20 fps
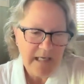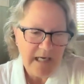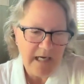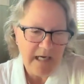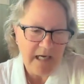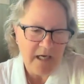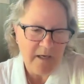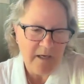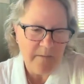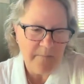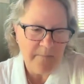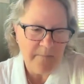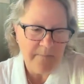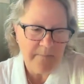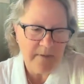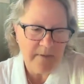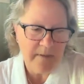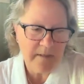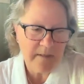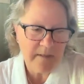um,
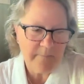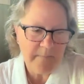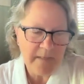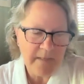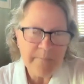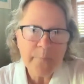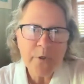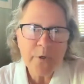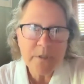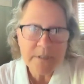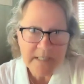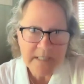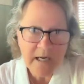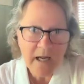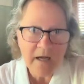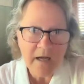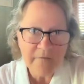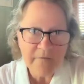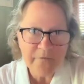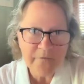in person
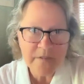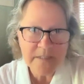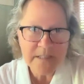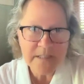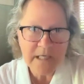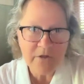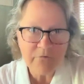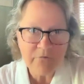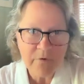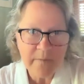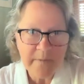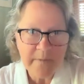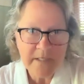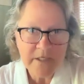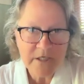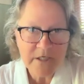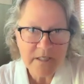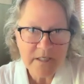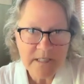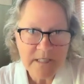conference that
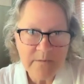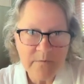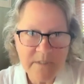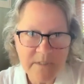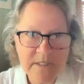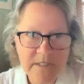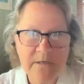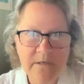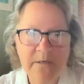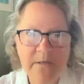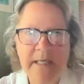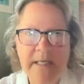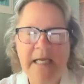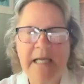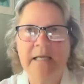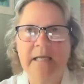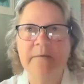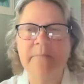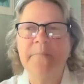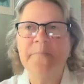3PGC was
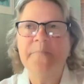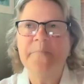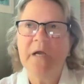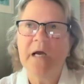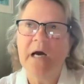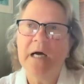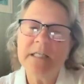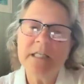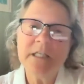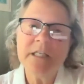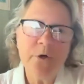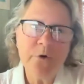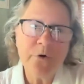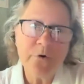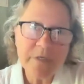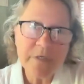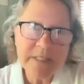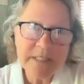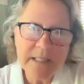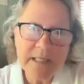doing and got to know
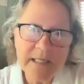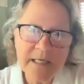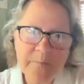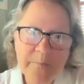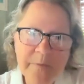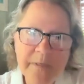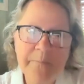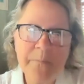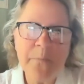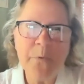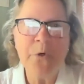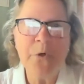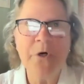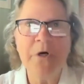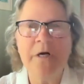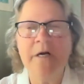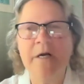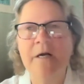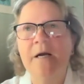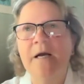Chris a little bit
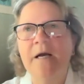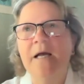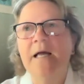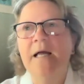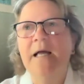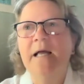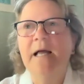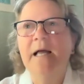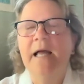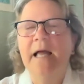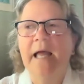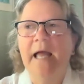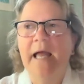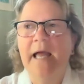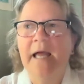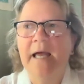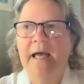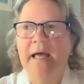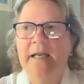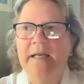more.
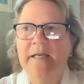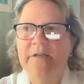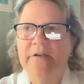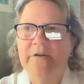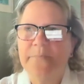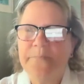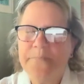And,